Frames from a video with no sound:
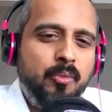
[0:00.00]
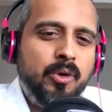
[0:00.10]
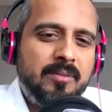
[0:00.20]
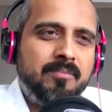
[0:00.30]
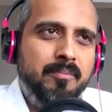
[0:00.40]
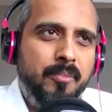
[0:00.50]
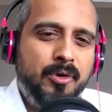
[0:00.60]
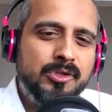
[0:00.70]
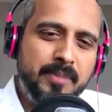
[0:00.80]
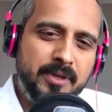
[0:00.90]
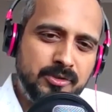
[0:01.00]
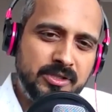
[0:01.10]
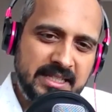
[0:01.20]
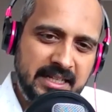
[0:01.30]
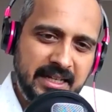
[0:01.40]
what most spiritual
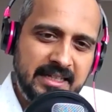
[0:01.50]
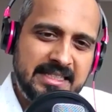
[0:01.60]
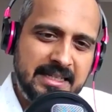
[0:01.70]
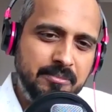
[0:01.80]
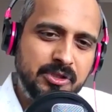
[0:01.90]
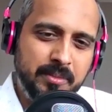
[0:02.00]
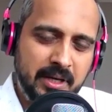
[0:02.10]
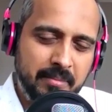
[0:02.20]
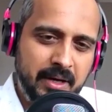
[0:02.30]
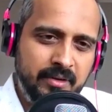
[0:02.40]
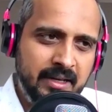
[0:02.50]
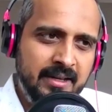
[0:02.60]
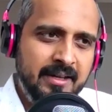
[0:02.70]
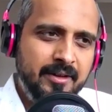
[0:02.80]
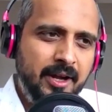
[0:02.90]
seeking seems to be about.
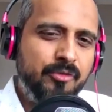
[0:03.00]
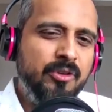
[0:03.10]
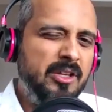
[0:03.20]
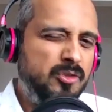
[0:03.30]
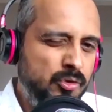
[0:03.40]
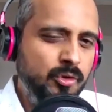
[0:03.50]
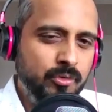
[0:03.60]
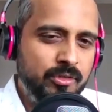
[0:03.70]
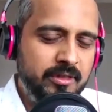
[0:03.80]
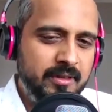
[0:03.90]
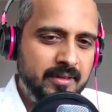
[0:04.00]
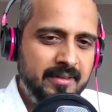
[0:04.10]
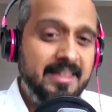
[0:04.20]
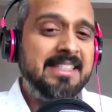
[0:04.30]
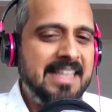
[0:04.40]
Not really truth.
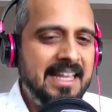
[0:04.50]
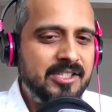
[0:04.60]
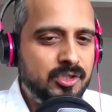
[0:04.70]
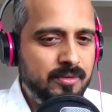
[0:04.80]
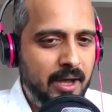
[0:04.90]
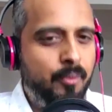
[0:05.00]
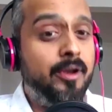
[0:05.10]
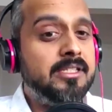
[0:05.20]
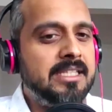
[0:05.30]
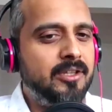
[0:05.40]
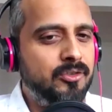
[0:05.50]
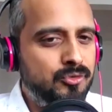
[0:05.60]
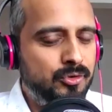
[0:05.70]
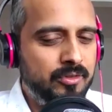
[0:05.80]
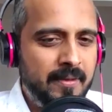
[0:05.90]
They say it's I want to see the
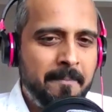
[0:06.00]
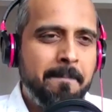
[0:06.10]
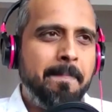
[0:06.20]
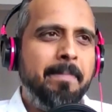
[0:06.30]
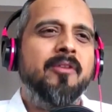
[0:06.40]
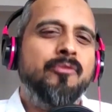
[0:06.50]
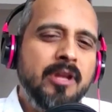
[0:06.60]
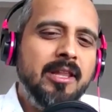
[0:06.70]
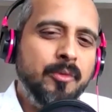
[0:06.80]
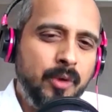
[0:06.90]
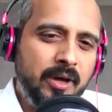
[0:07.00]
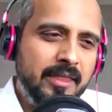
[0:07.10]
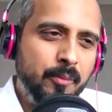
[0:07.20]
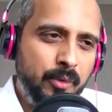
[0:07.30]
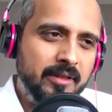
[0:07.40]
truth. But really what
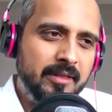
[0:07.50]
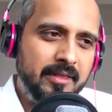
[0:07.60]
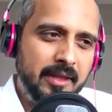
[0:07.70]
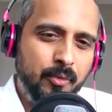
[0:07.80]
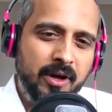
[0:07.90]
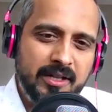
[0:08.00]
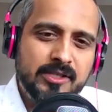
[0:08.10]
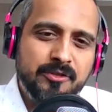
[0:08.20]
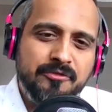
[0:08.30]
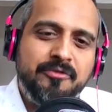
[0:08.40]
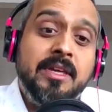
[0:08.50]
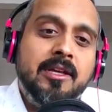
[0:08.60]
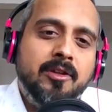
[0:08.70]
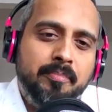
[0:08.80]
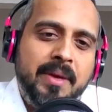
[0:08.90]
they want is to
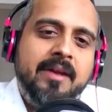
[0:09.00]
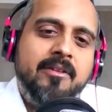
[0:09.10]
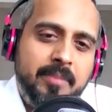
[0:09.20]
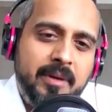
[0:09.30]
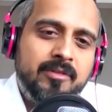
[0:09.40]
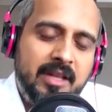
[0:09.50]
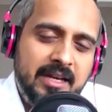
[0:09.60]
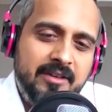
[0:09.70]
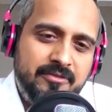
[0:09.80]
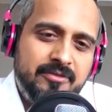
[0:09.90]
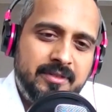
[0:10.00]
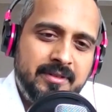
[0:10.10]
feel better about life.